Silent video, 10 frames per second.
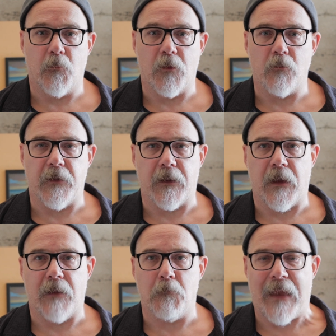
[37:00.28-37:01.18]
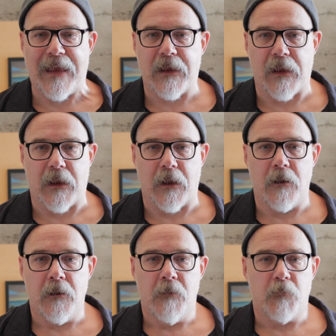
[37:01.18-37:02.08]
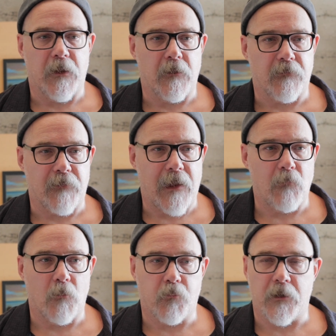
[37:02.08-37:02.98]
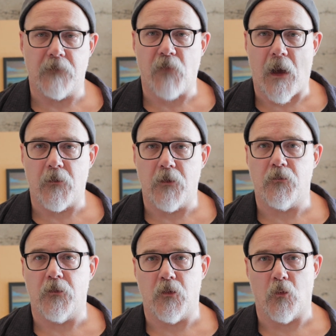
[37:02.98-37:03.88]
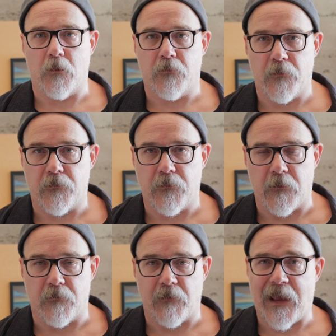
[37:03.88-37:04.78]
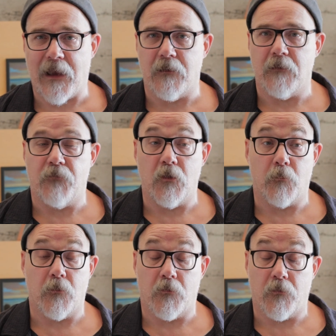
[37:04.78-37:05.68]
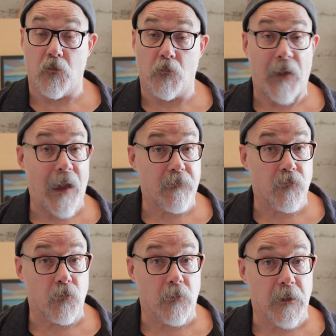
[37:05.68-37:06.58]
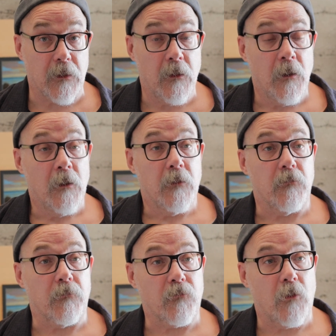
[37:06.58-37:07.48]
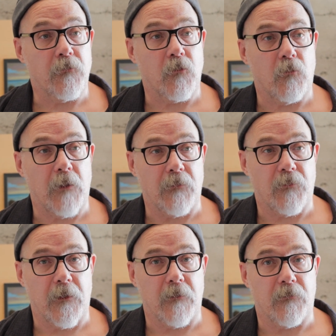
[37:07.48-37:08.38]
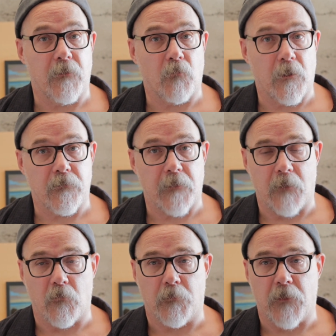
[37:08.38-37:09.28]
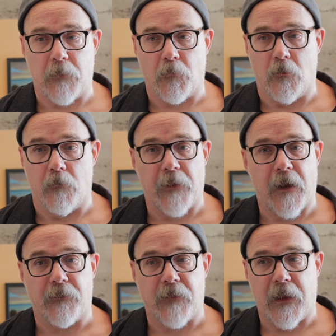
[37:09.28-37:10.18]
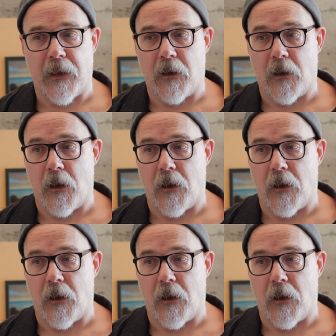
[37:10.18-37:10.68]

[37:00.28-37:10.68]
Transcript: building and making, because that will bring value to your existence. And if you pursue mastery, you'll start to create things that resonate with people, that they